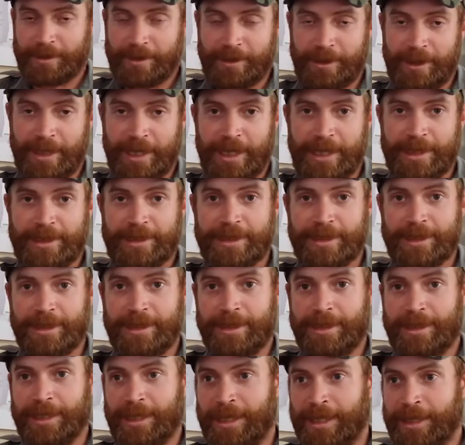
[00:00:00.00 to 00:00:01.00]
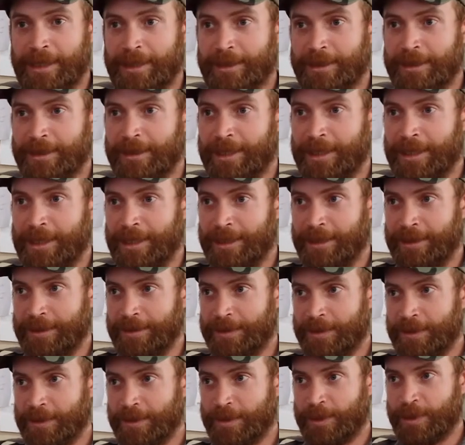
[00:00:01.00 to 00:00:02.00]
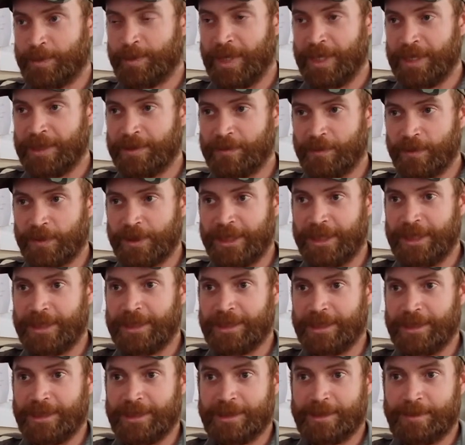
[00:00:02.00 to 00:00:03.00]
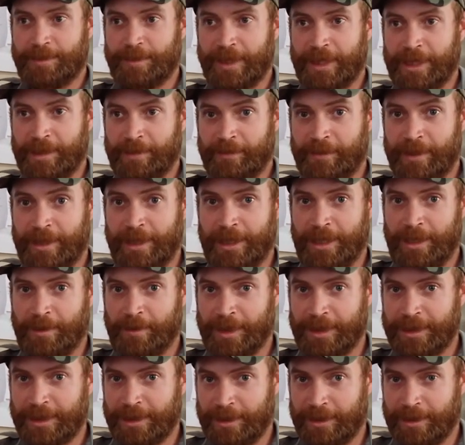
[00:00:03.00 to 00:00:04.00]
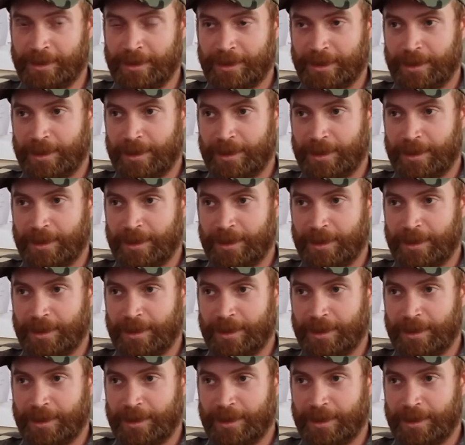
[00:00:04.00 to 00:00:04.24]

are created and, and space for cheetahs has become very limited